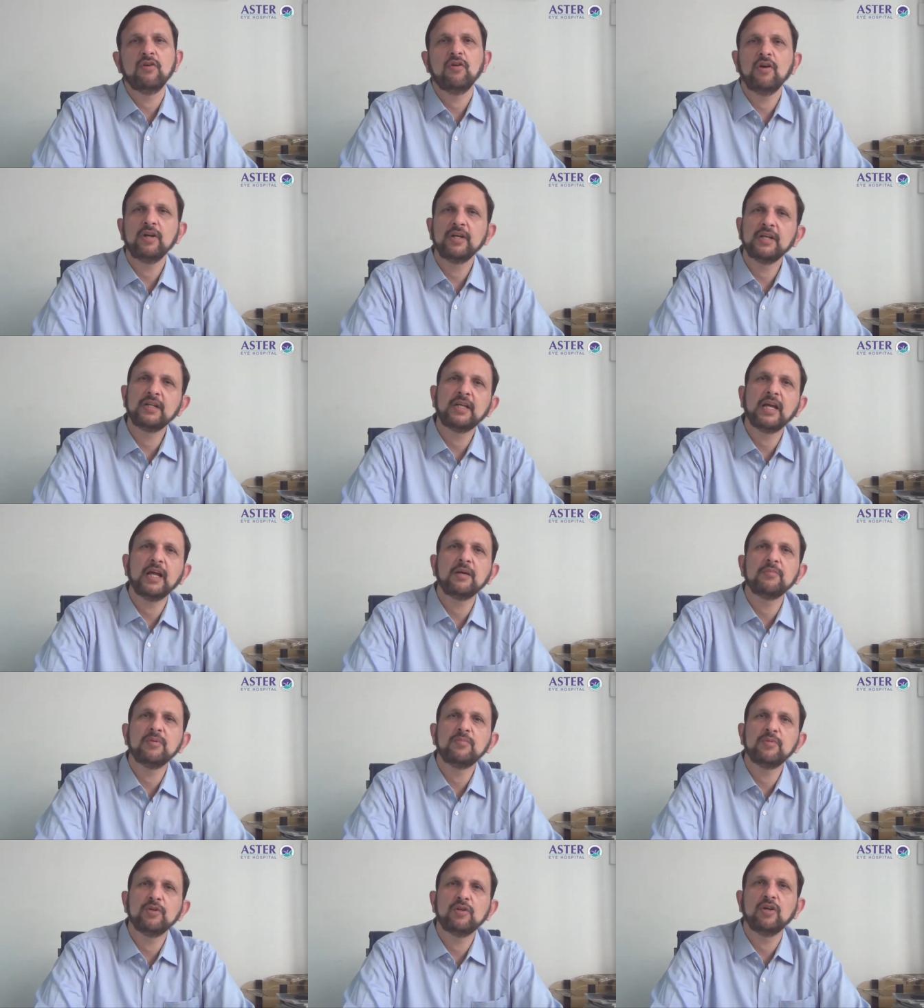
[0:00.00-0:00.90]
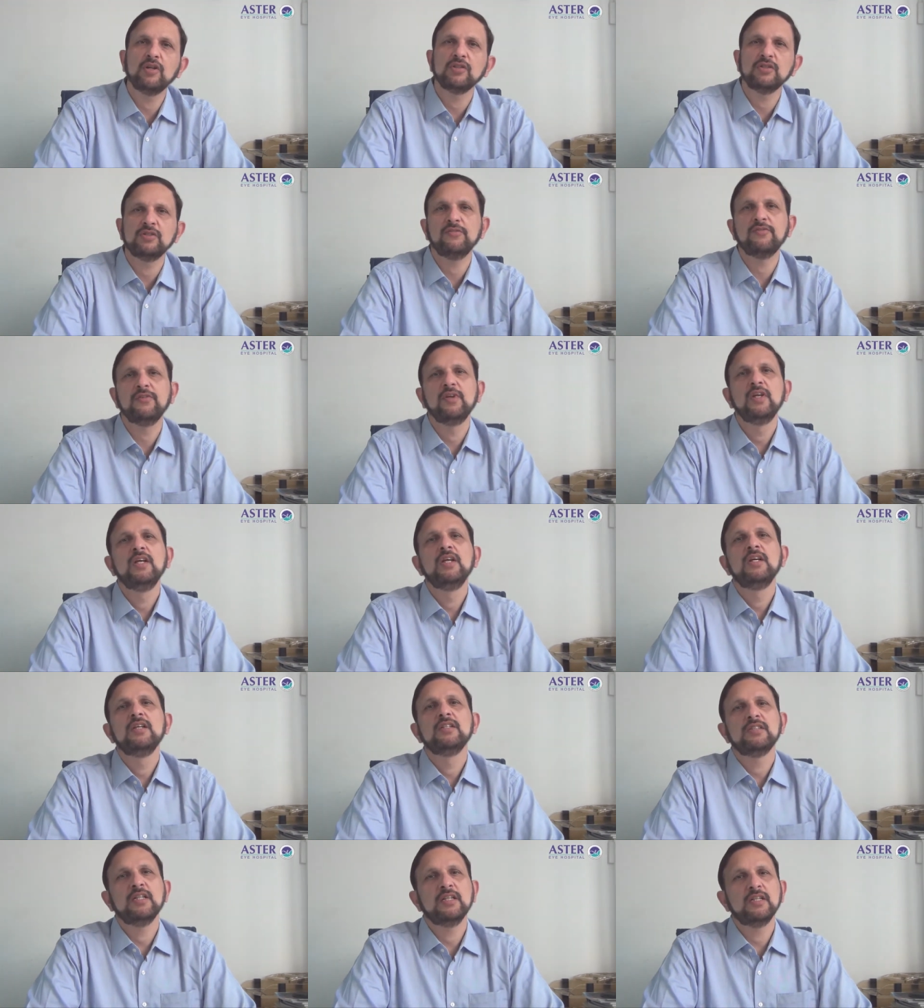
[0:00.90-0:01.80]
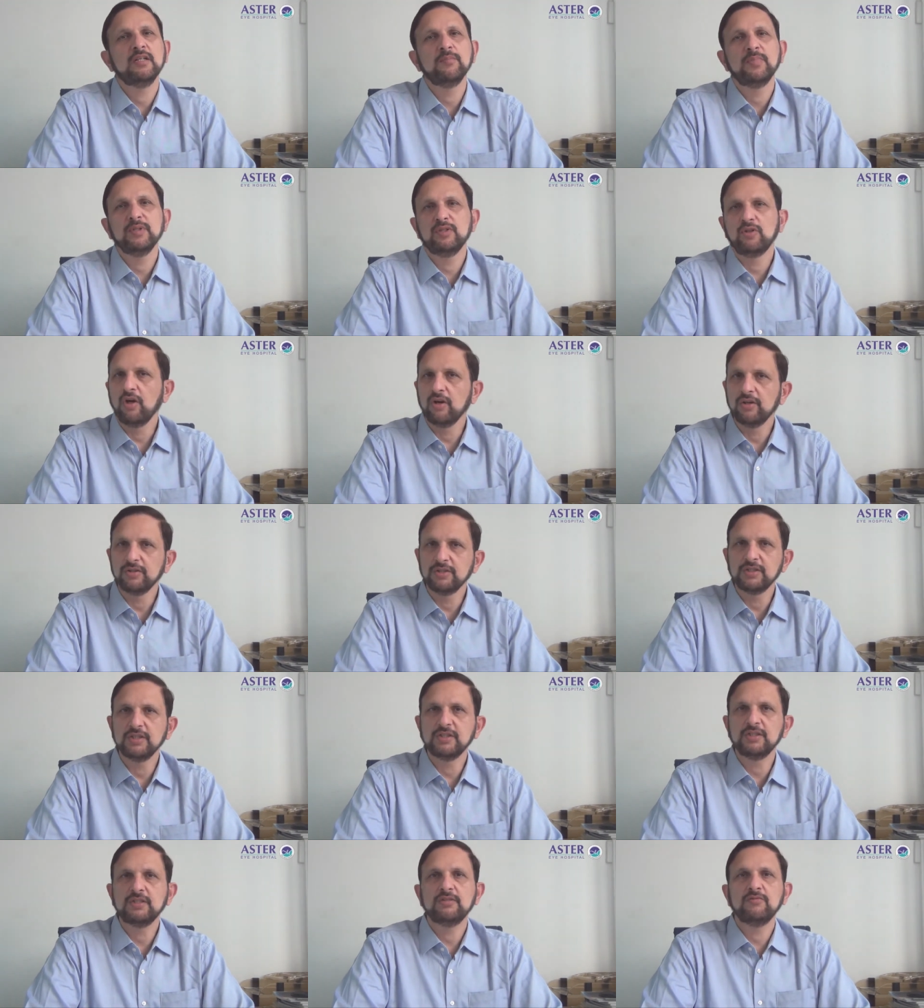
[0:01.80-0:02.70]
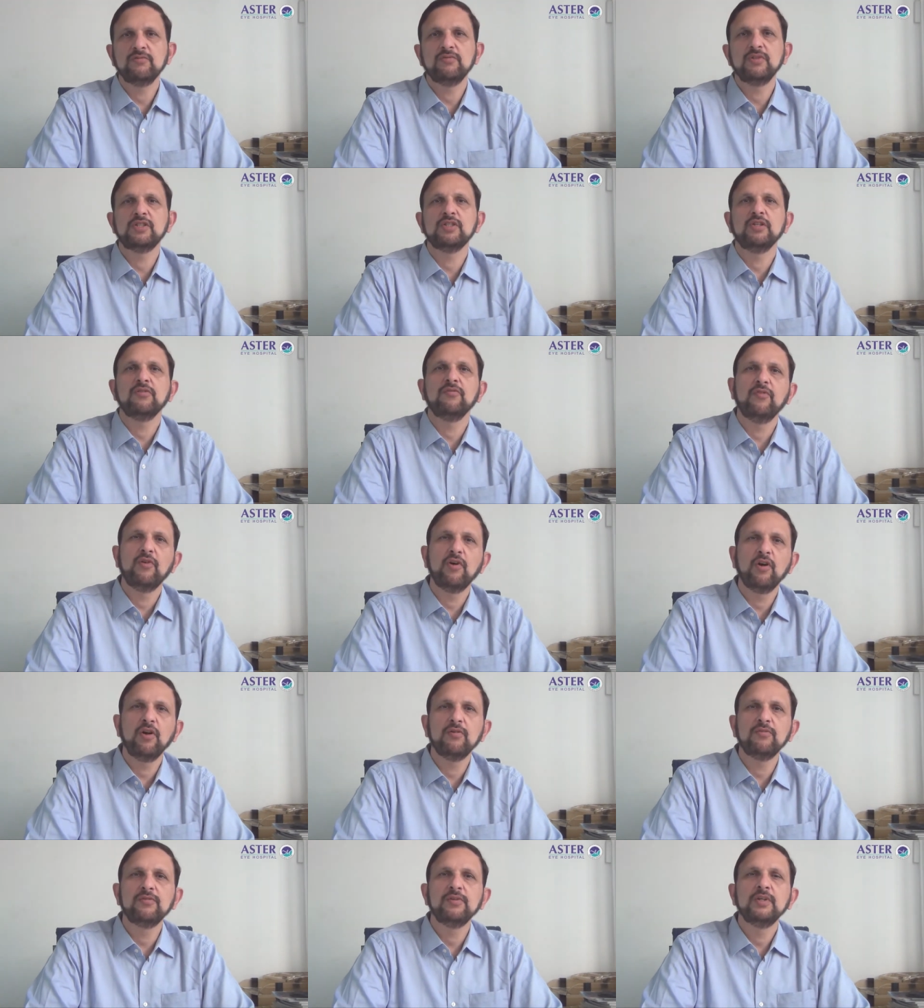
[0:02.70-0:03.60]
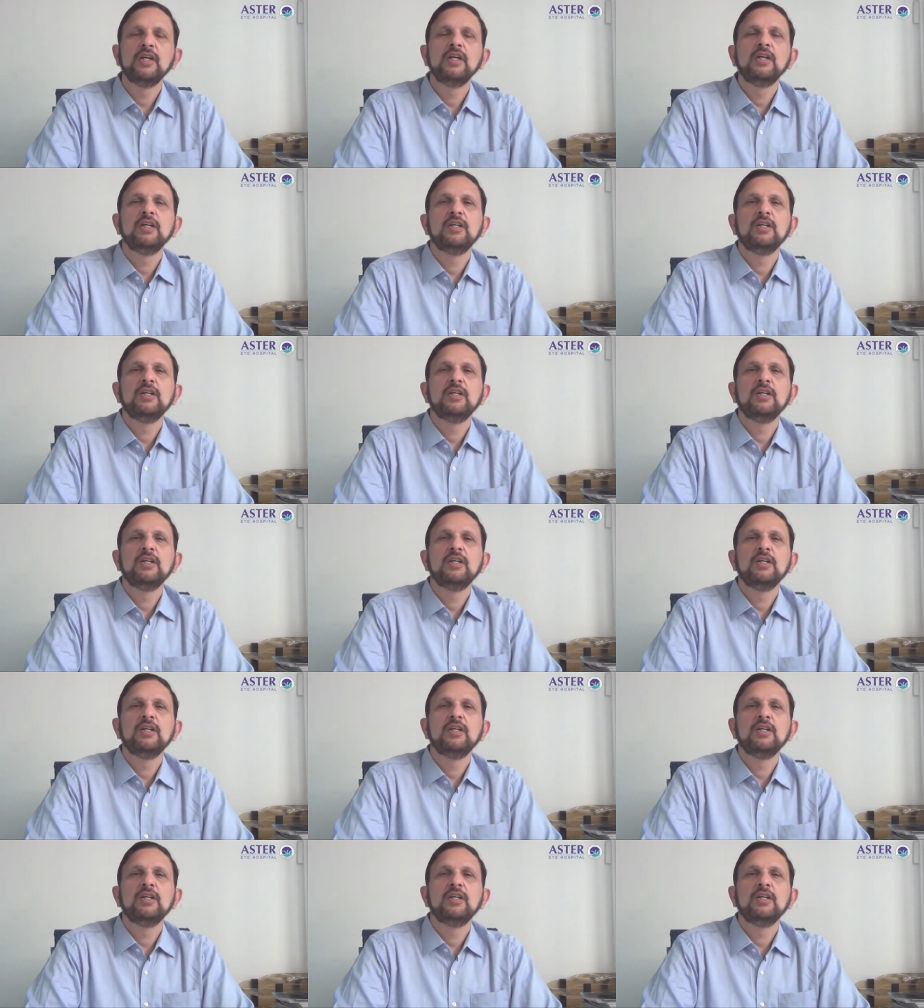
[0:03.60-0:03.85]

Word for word: or it can be because of certain pathologies which involve